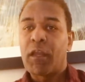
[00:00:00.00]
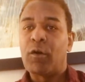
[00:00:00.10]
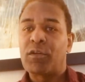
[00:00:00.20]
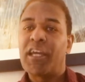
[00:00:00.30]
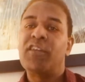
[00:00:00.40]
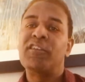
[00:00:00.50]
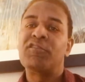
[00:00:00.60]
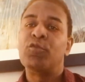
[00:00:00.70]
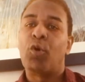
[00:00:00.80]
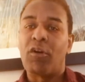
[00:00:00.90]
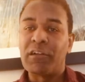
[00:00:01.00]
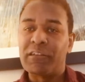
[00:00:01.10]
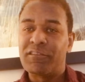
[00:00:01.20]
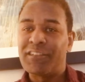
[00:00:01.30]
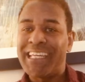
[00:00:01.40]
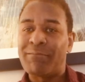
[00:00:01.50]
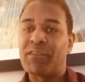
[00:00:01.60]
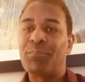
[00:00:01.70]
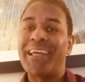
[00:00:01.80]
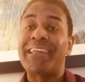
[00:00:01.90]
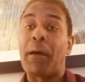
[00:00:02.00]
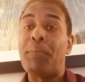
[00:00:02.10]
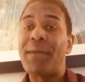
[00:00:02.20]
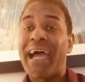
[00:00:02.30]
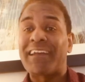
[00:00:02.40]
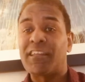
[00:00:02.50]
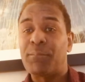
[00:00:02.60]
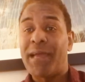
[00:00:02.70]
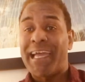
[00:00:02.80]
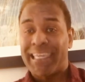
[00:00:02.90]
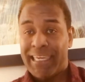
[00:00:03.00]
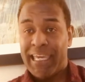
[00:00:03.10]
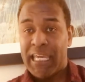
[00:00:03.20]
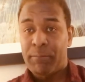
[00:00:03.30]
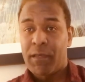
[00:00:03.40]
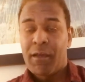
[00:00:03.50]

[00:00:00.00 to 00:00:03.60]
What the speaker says: Okay, and this New Orleans team is playing a back-to-back game.